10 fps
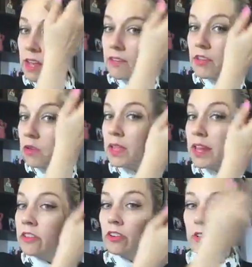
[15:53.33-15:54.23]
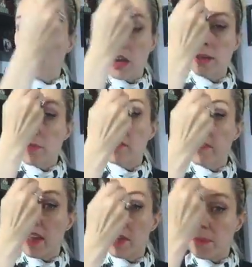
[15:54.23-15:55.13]
If you ladies are not in my
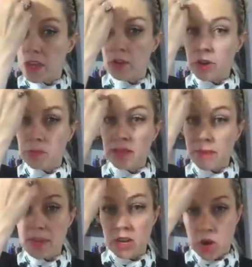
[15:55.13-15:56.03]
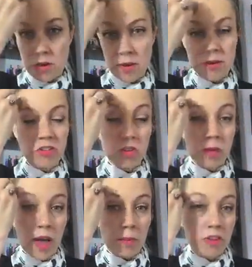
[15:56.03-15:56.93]
VIP group, let me know.
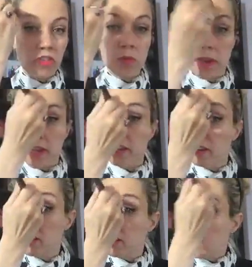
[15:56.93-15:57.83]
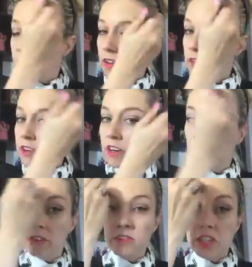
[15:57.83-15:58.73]
I'll put you in
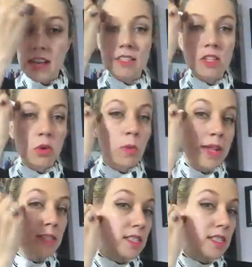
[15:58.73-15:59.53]
for a chance to win